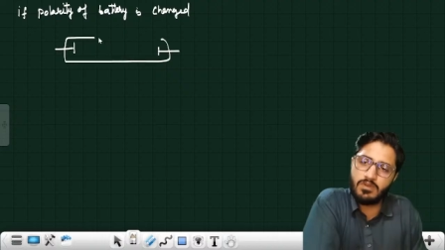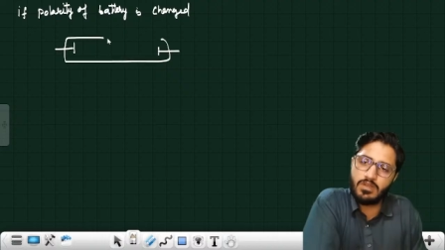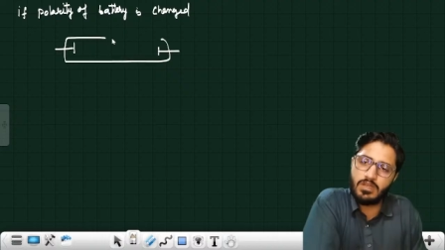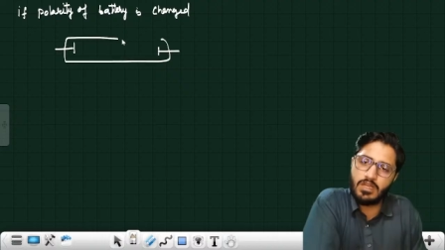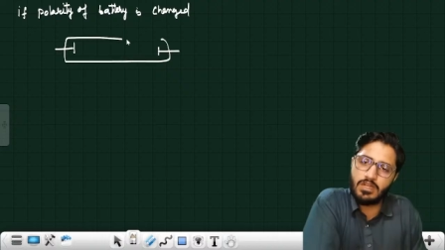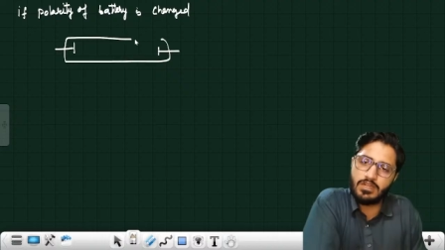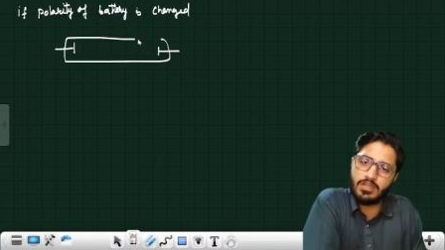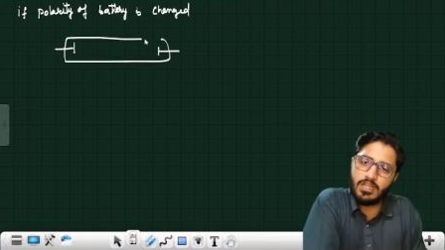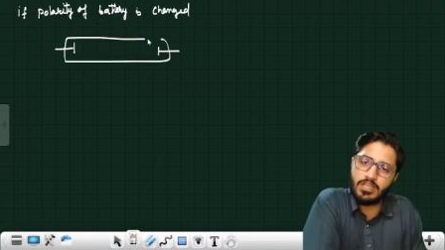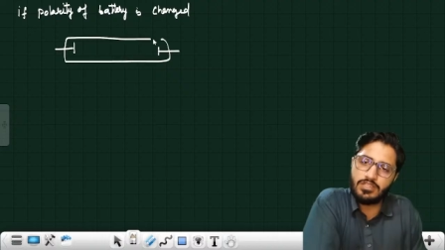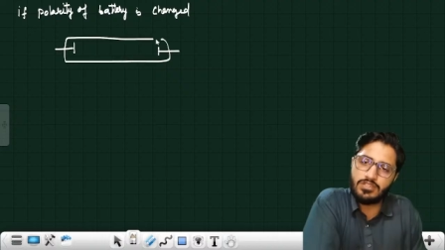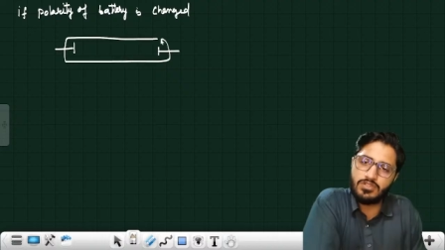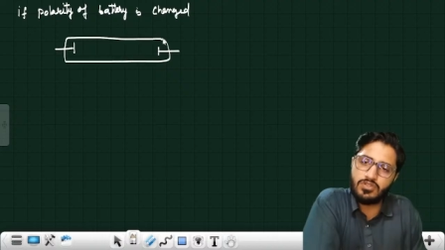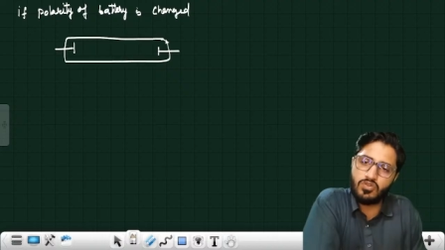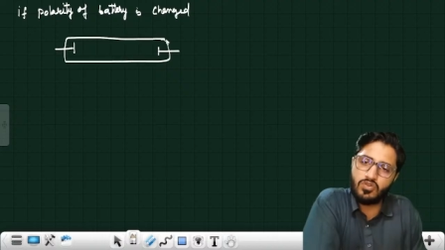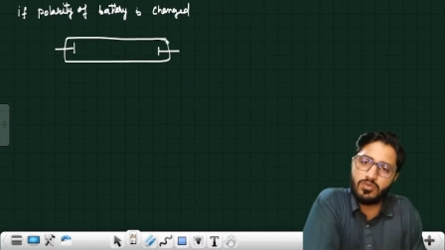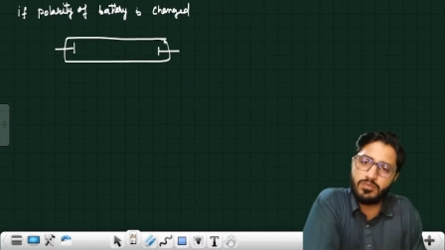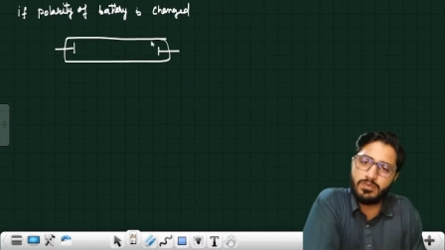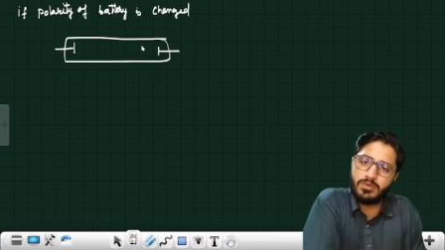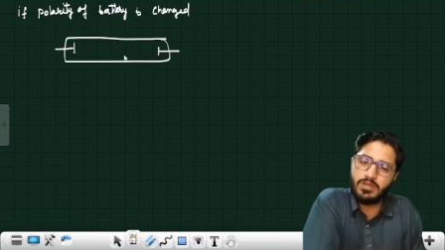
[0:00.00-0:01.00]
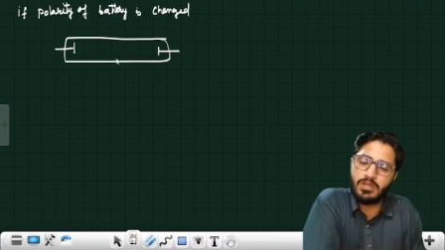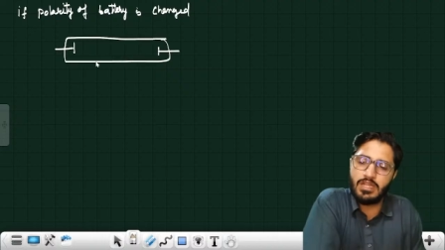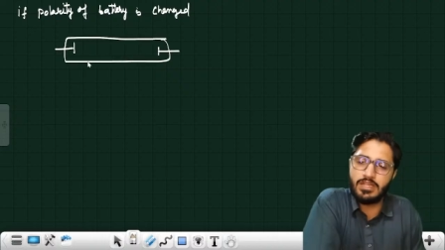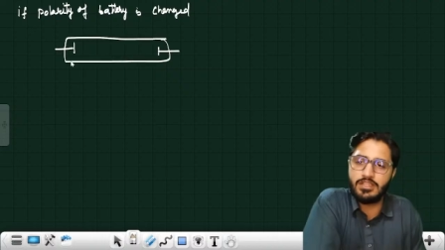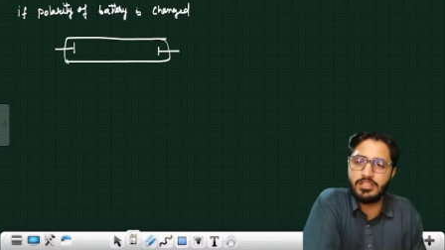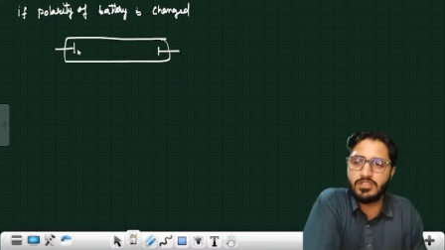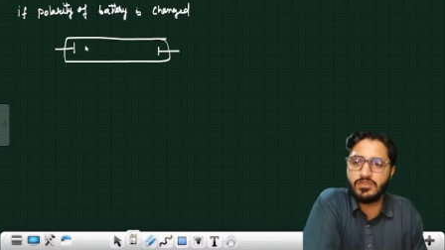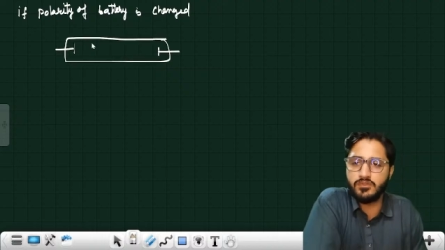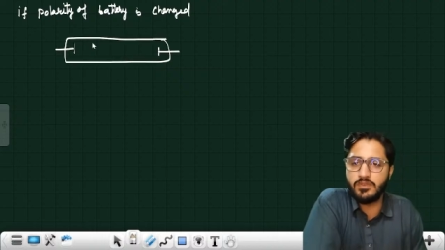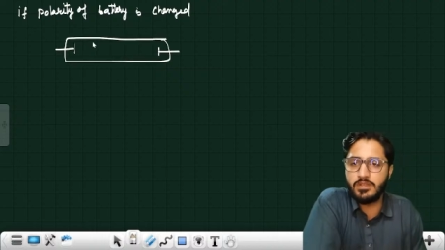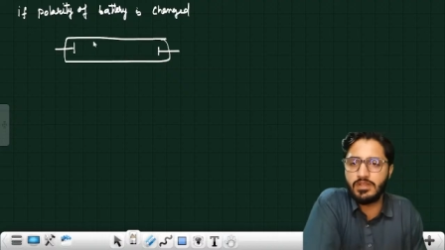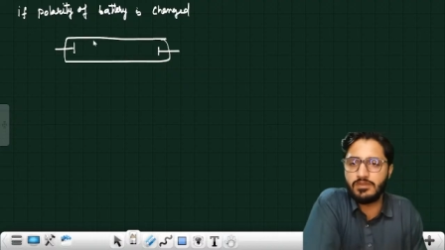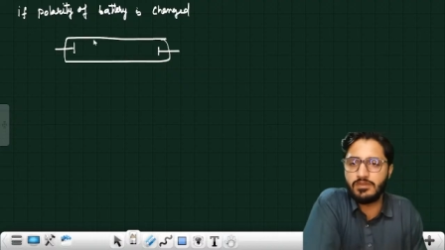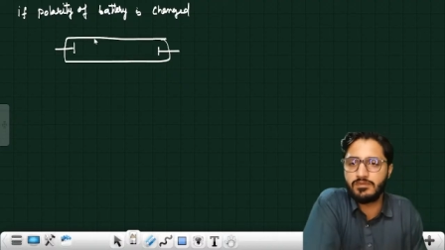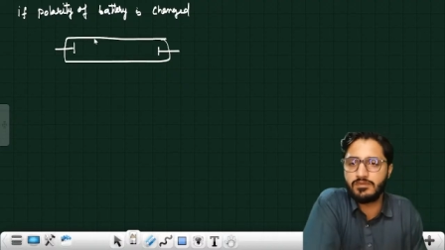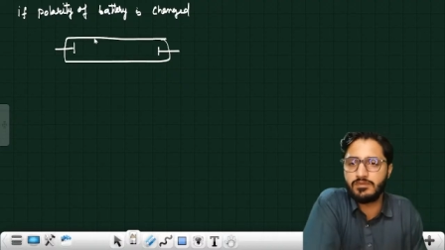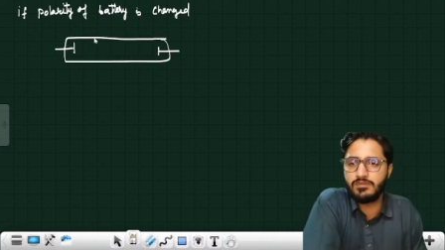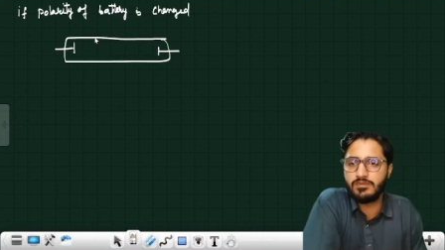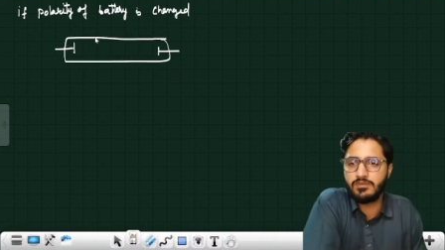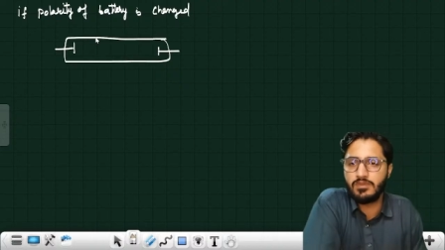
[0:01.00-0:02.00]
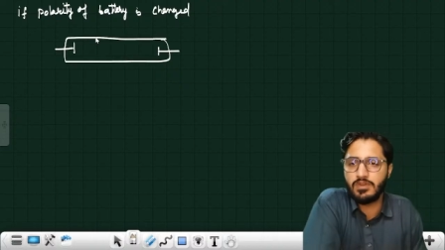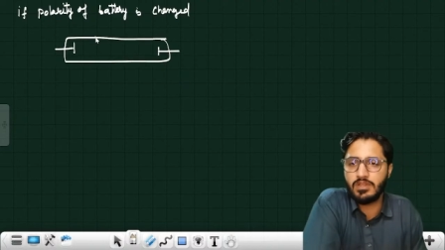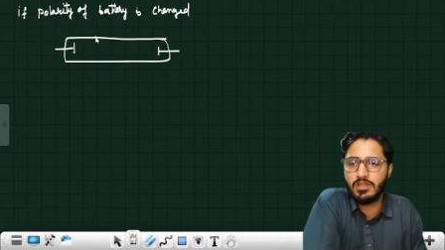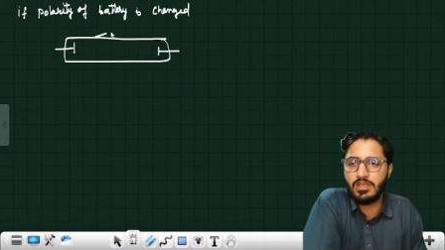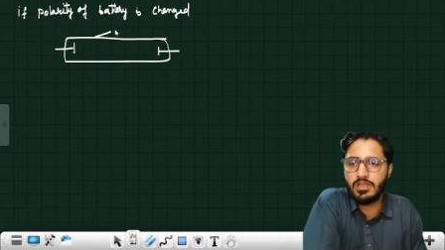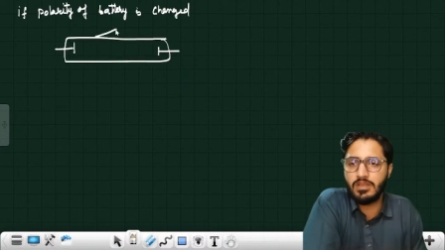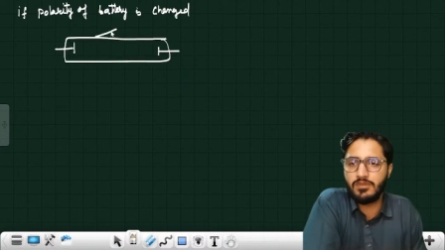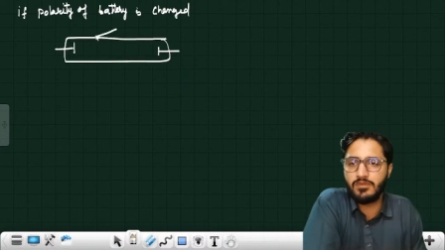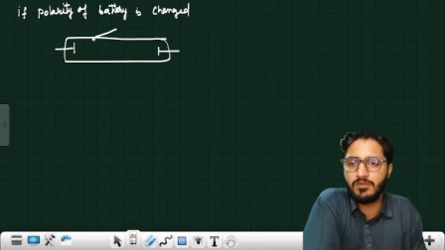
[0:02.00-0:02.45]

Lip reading: test tube in this way. Okay,